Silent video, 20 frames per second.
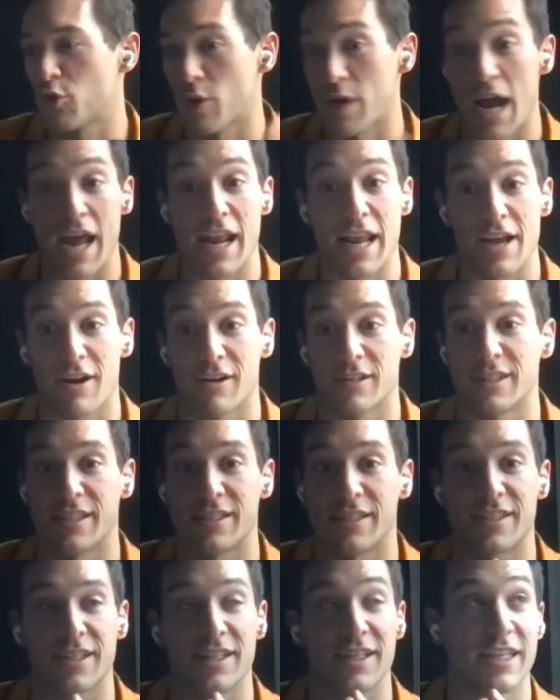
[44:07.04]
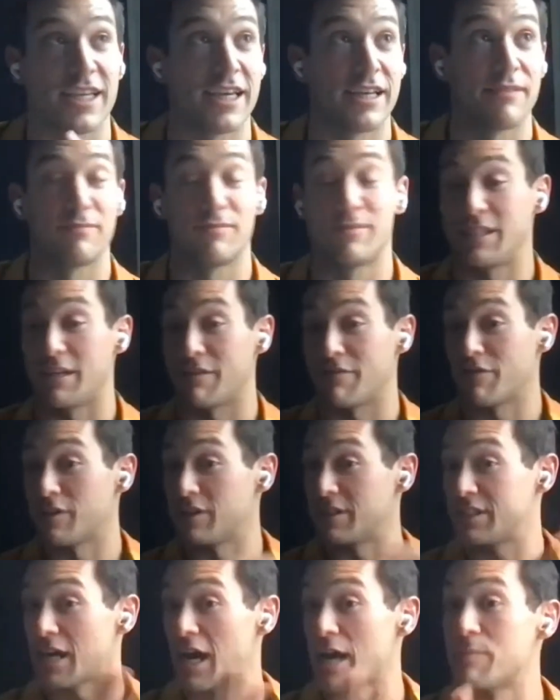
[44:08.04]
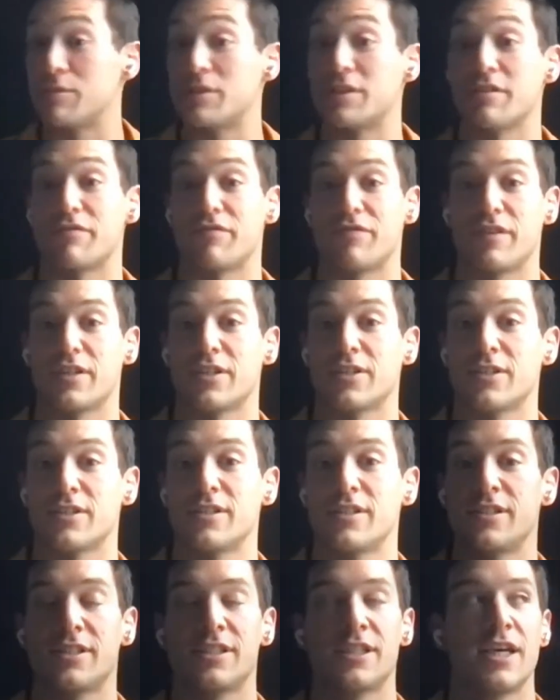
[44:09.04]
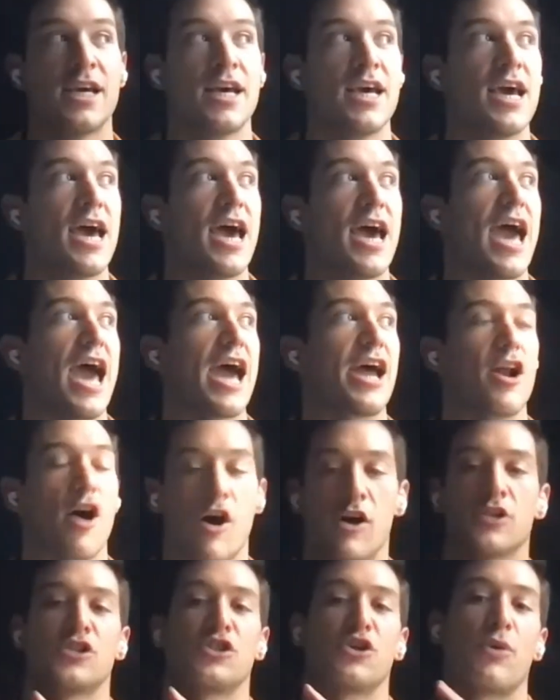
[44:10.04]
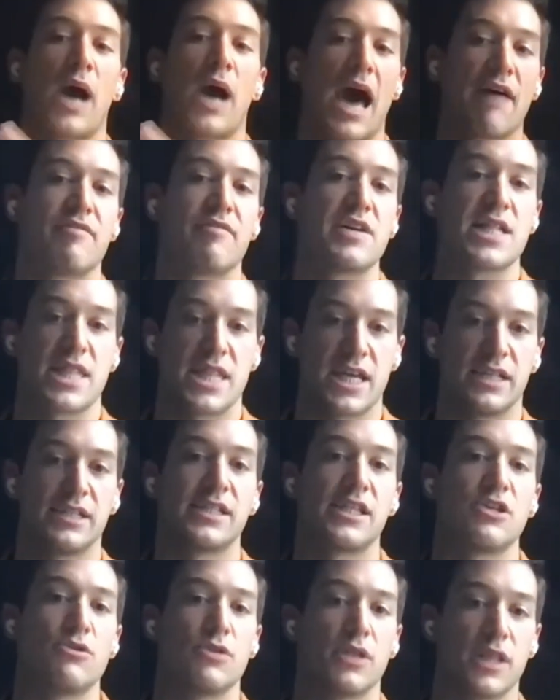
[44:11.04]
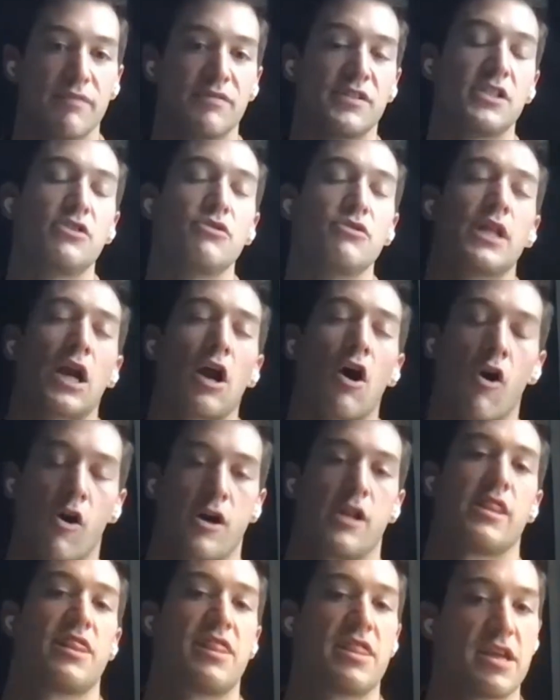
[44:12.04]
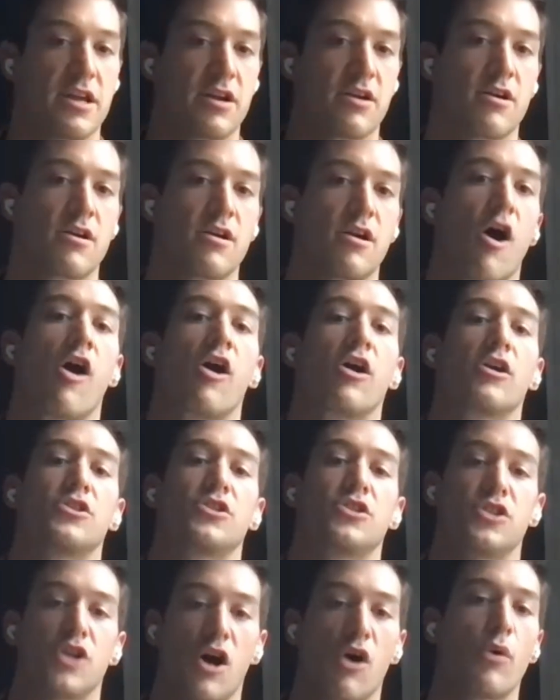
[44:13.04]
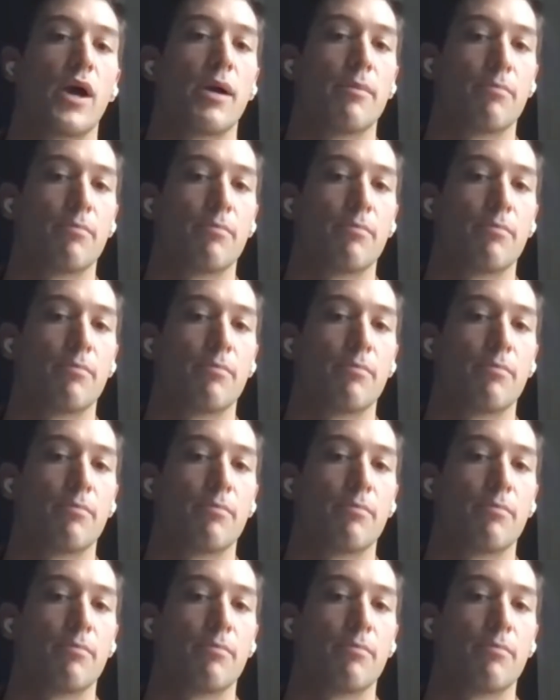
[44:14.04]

creating artistically in different types of fields, and also having things that you love to do that aren't theater, are so